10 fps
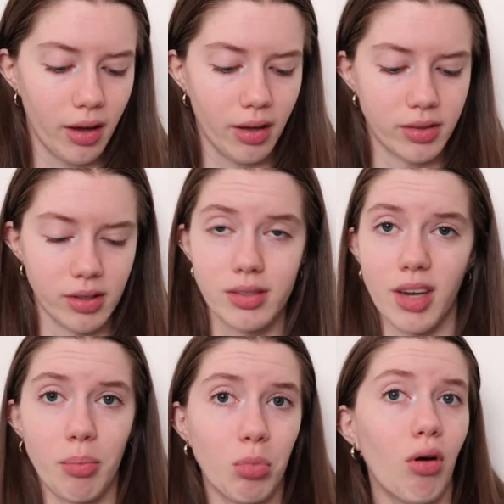it's a
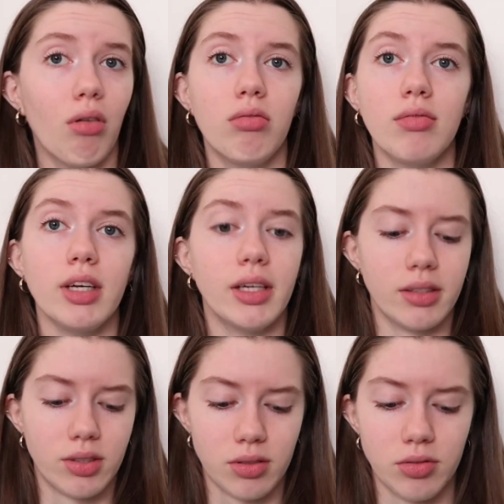staple,
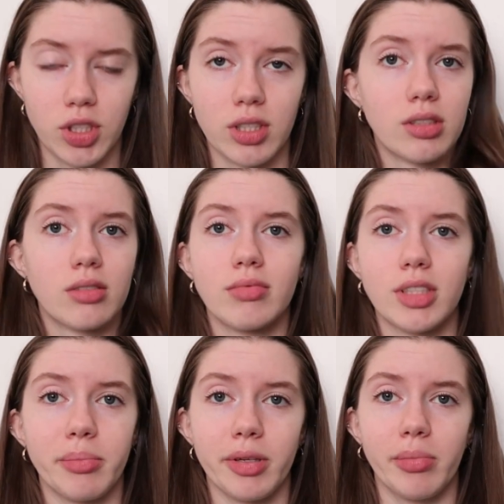it's just
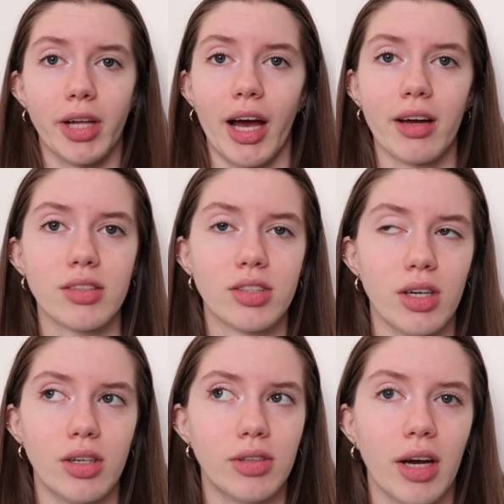simply black
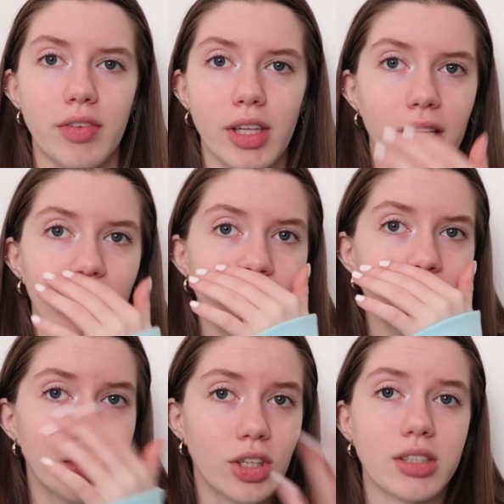so I feel like it
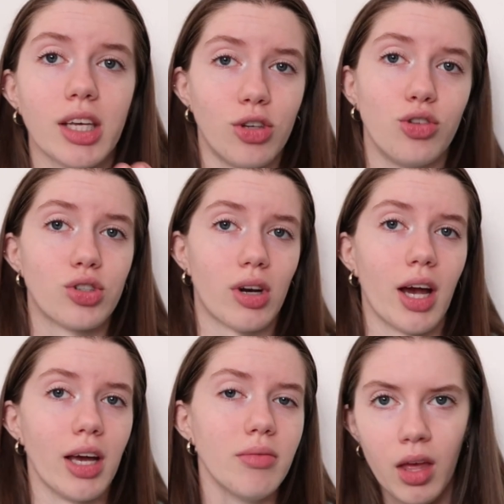looks like you
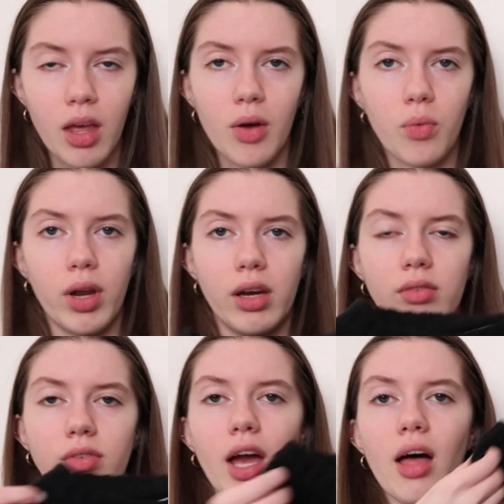tried when
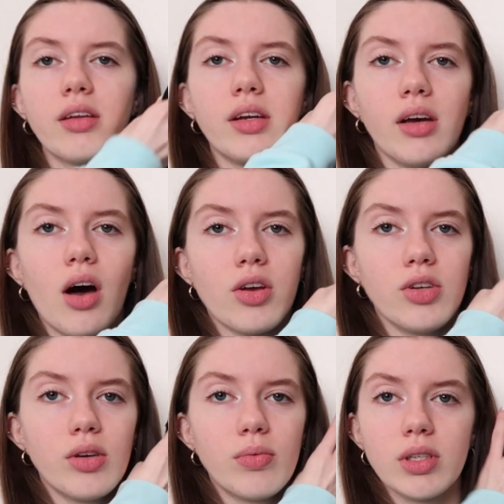in reality all you
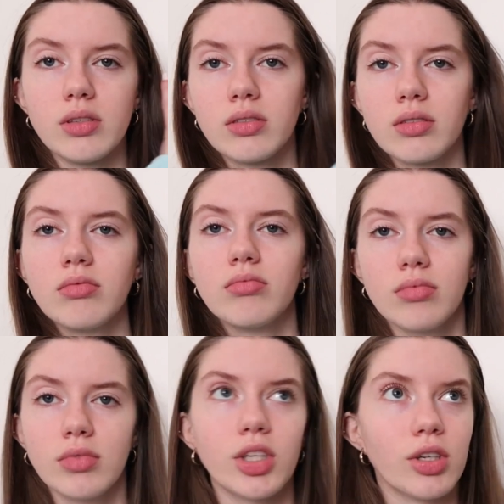did was
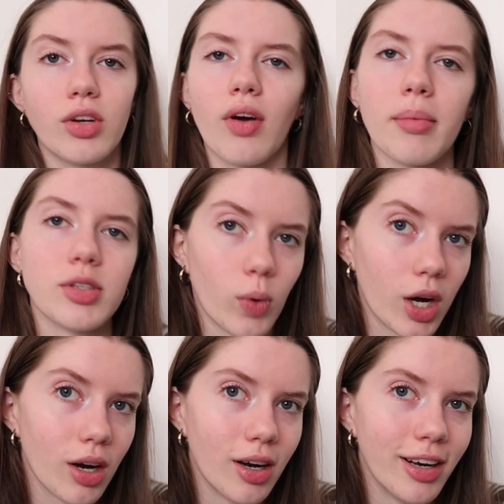literally grab a sweater.